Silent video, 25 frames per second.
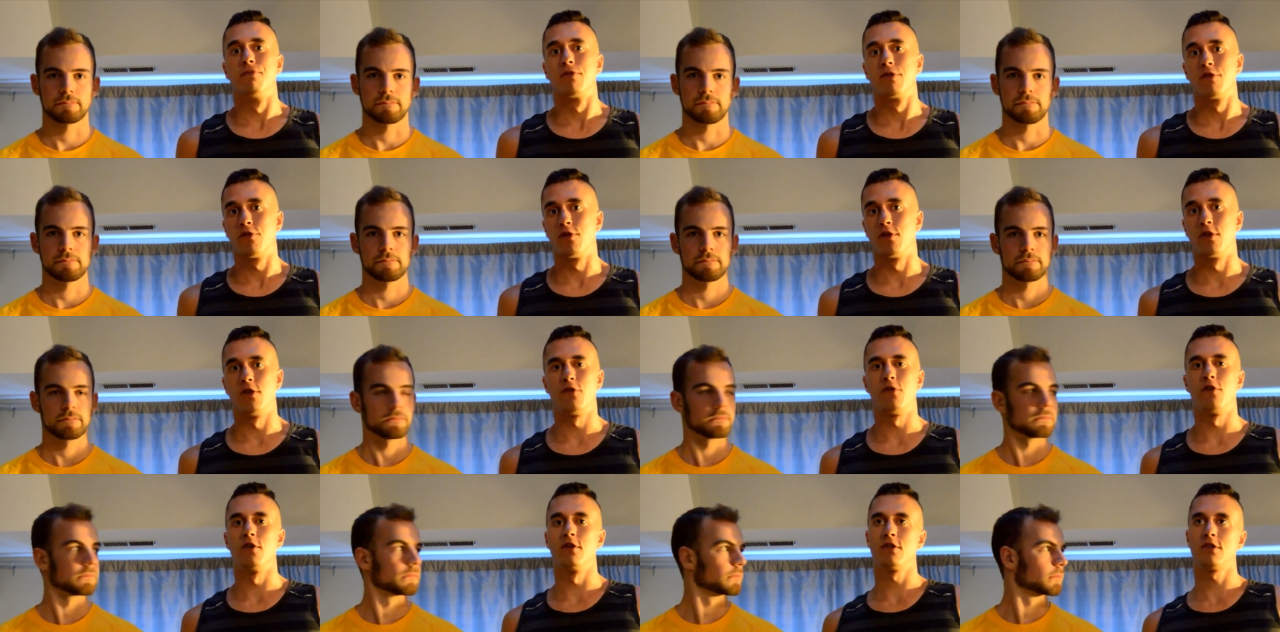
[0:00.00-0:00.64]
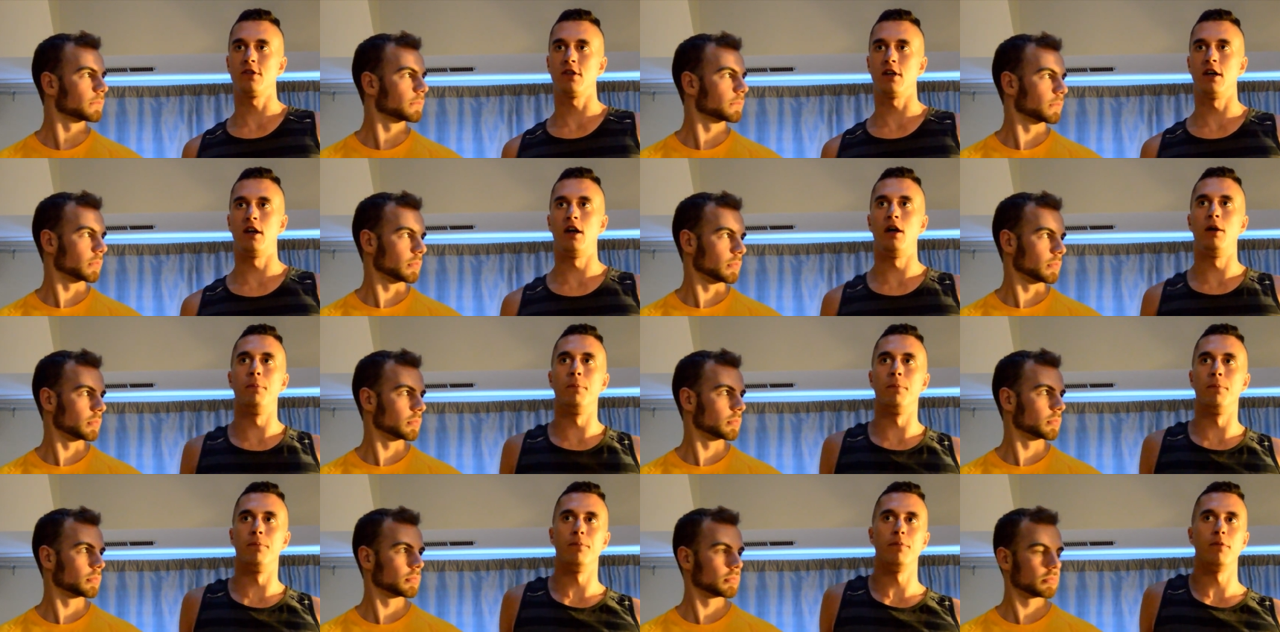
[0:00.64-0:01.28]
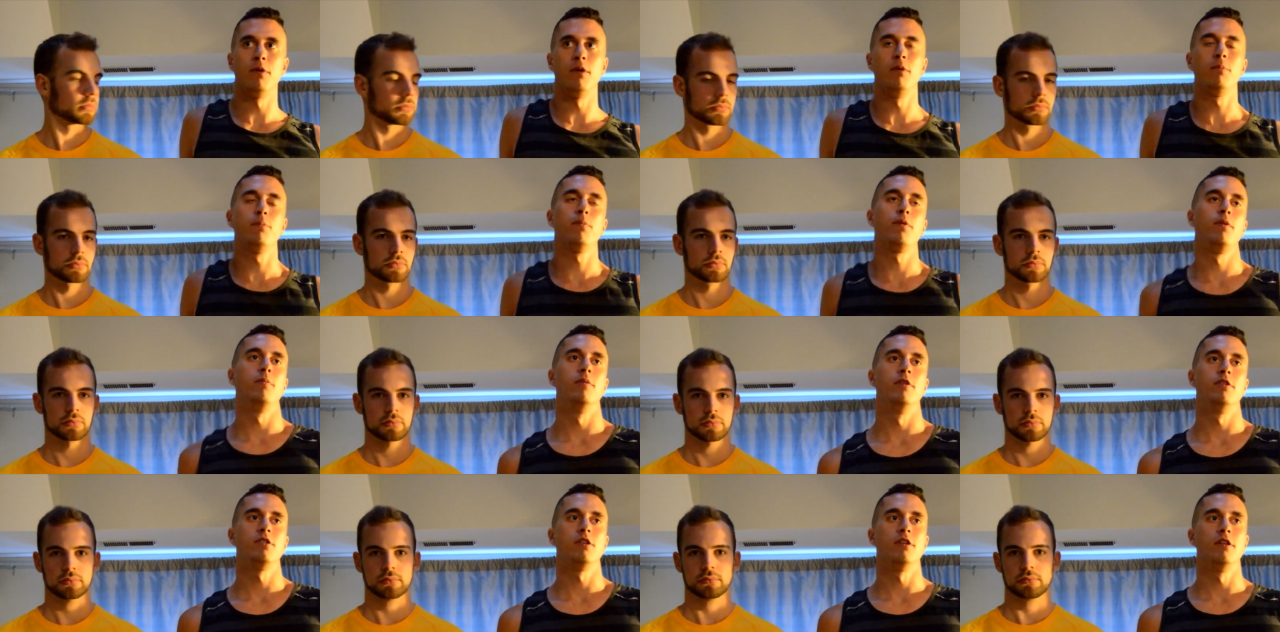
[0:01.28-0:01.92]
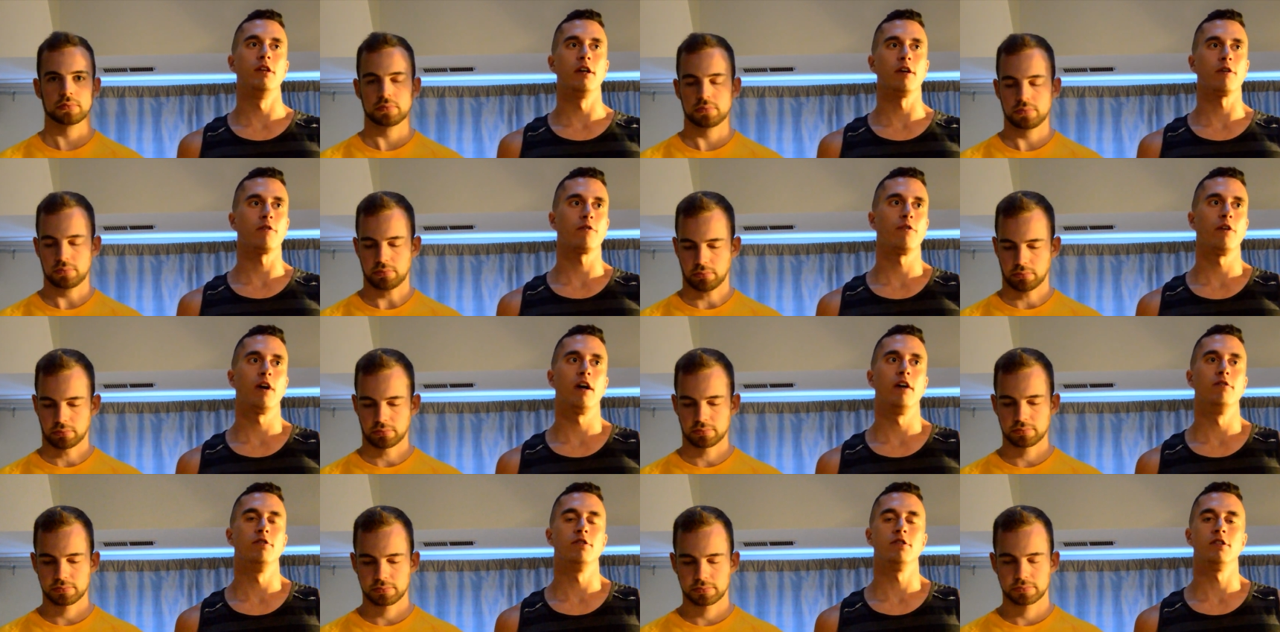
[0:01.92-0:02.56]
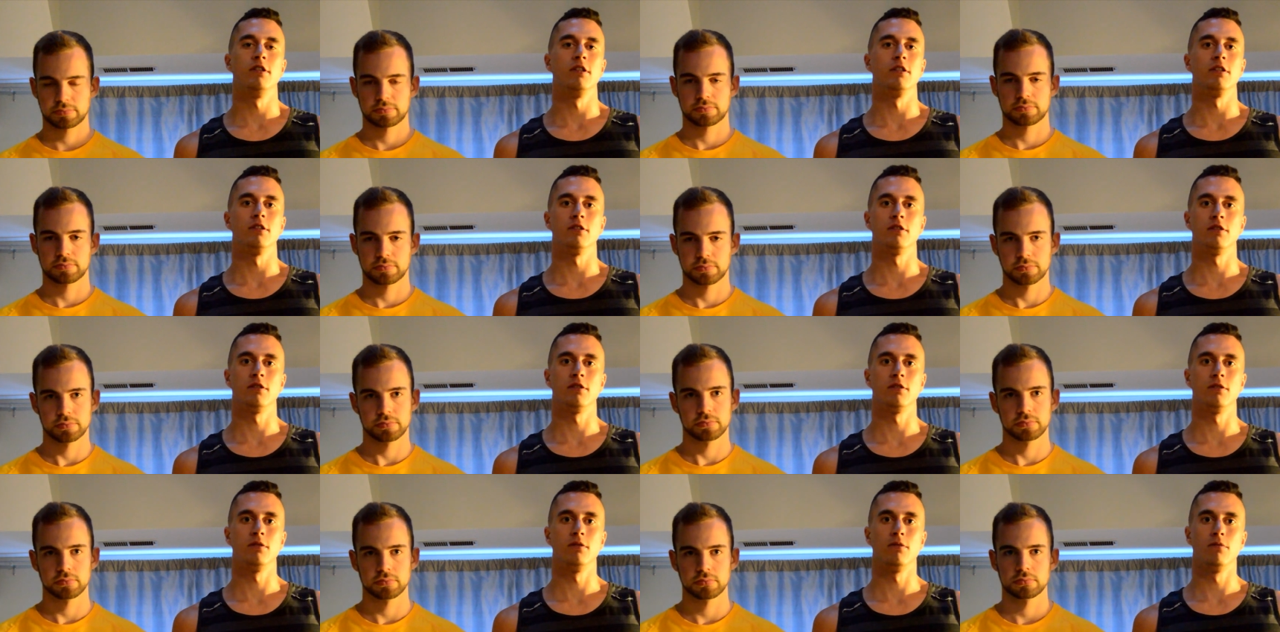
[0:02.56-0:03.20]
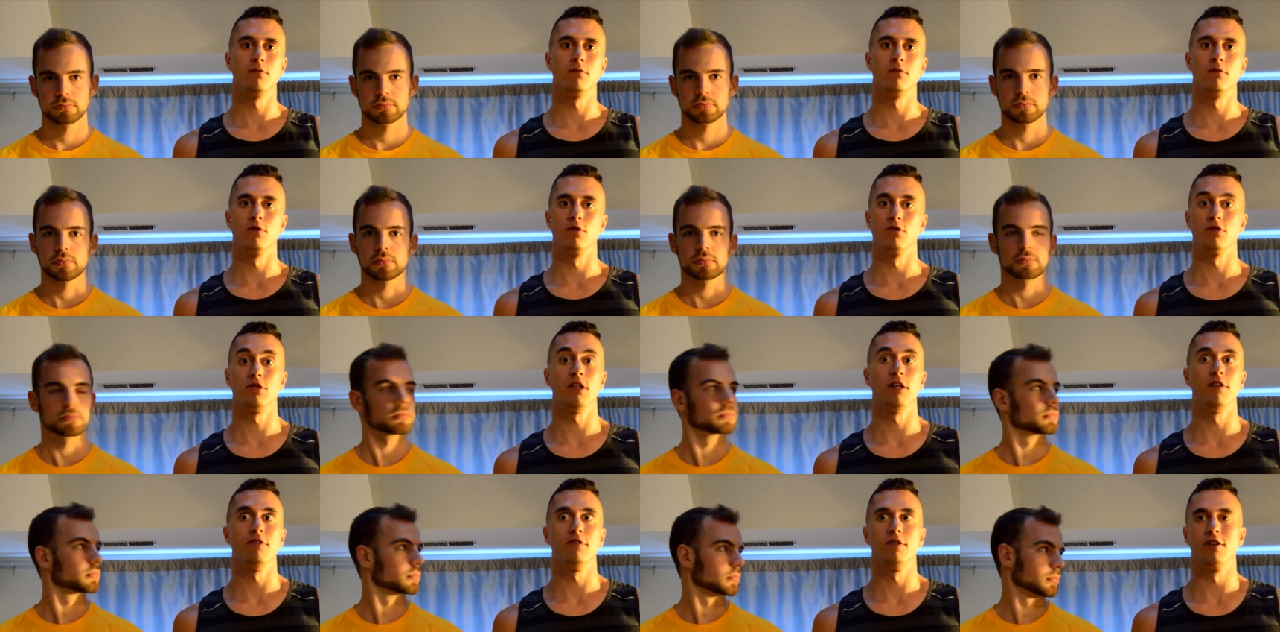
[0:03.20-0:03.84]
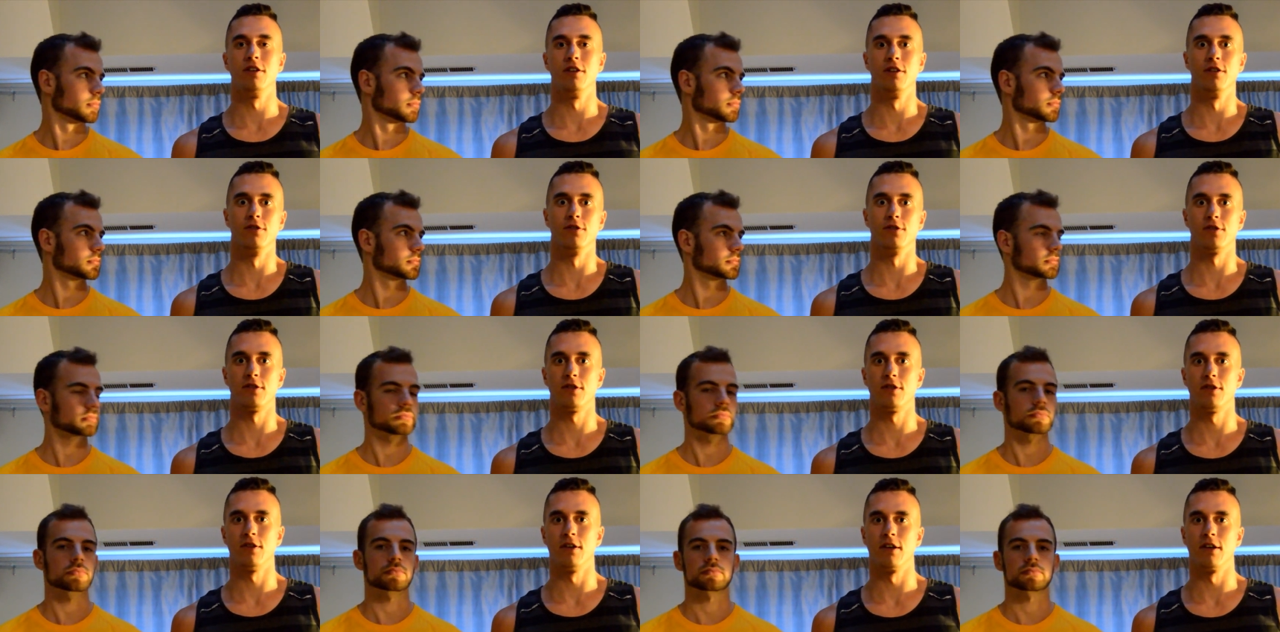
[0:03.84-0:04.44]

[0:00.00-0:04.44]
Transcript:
Speaker 1: for the first time pretty much in like five or six or seven years.